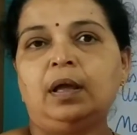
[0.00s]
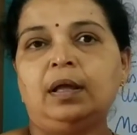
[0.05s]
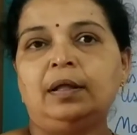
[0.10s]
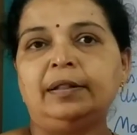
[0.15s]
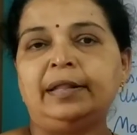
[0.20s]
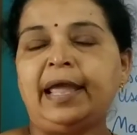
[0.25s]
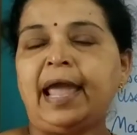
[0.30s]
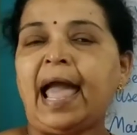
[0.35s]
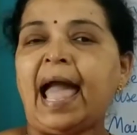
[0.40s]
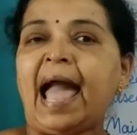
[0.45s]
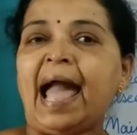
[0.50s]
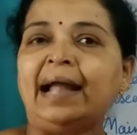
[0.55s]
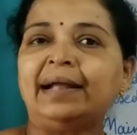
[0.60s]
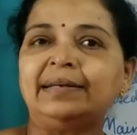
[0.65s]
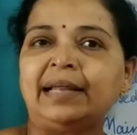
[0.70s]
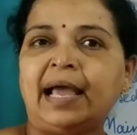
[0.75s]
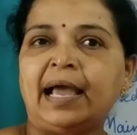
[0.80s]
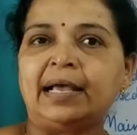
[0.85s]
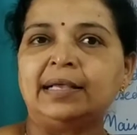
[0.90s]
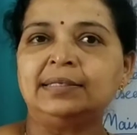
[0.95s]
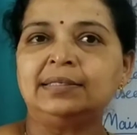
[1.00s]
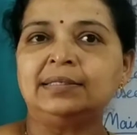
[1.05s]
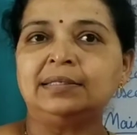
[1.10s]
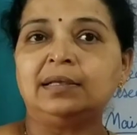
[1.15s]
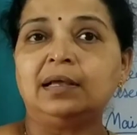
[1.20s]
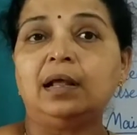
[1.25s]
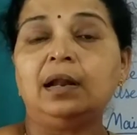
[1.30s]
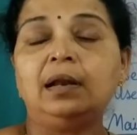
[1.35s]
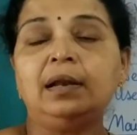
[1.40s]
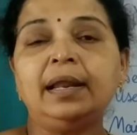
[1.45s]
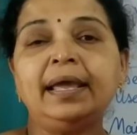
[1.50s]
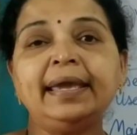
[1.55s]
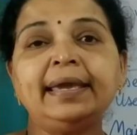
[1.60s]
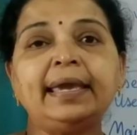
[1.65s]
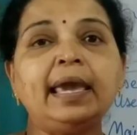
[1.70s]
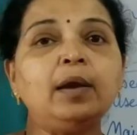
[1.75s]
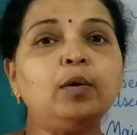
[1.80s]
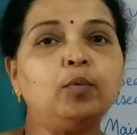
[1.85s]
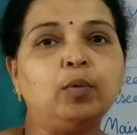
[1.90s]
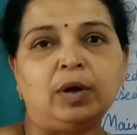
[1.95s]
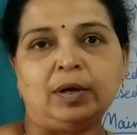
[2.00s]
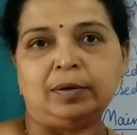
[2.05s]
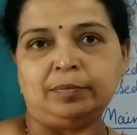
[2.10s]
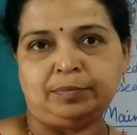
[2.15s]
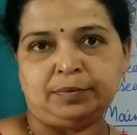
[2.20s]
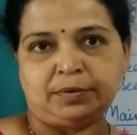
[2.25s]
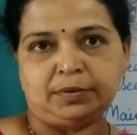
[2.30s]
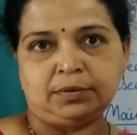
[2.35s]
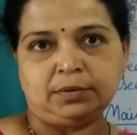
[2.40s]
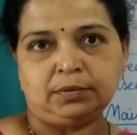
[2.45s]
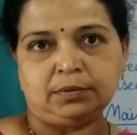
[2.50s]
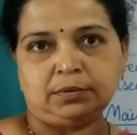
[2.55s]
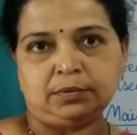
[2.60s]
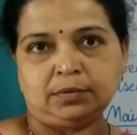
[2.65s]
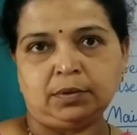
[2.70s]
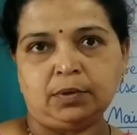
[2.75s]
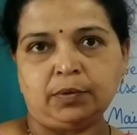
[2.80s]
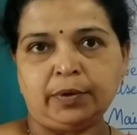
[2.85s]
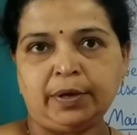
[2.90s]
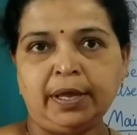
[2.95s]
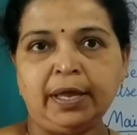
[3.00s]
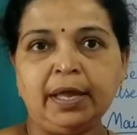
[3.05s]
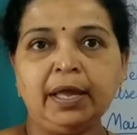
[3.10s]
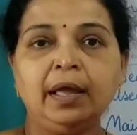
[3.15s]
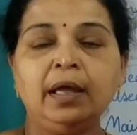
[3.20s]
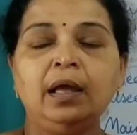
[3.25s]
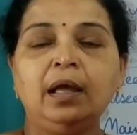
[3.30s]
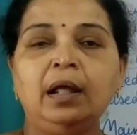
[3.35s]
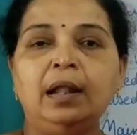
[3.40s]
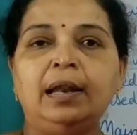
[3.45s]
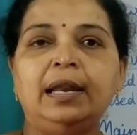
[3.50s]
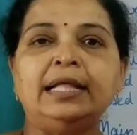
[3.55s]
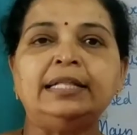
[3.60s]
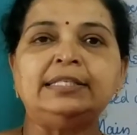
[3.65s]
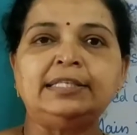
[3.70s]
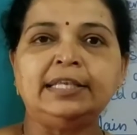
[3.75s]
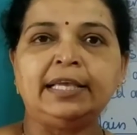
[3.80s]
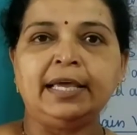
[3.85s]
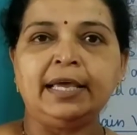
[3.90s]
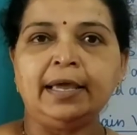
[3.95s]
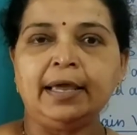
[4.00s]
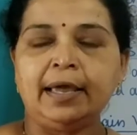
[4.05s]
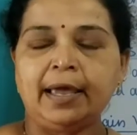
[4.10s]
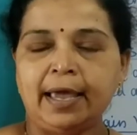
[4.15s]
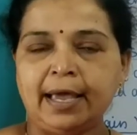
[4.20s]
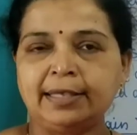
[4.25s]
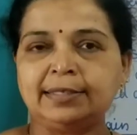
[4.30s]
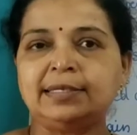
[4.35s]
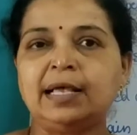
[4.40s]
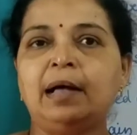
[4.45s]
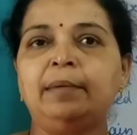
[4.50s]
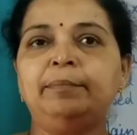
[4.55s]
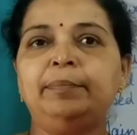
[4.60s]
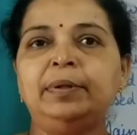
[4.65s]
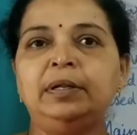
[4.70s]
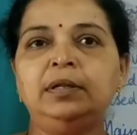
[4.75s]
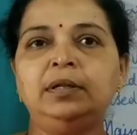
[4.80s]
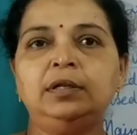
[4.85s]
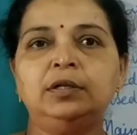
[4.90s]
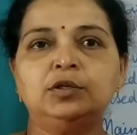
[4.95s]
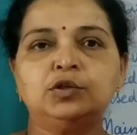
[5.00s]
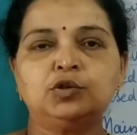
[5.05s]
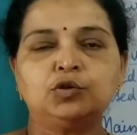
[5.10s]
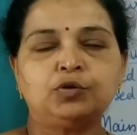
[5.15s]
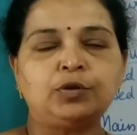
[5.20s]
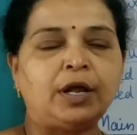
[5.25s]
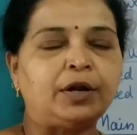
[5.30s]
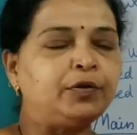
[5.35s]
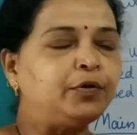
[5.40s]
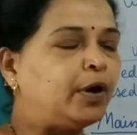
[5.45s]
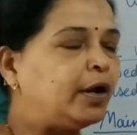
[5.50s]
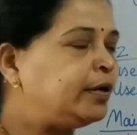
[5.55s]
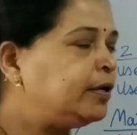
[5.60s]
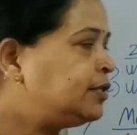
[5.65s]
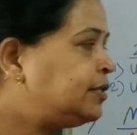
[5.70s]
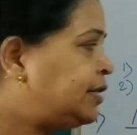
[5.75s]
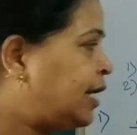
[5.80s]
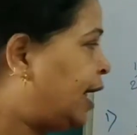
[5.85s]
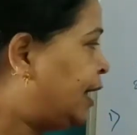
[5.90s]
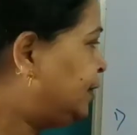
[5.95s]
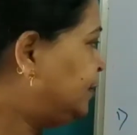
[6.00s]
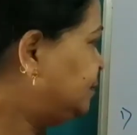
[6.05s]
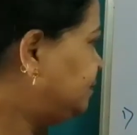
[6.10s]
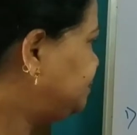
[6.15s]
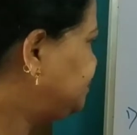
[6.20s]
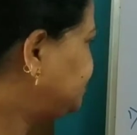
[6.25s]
they act as linking verbs. Okay, let's see example so that you understand.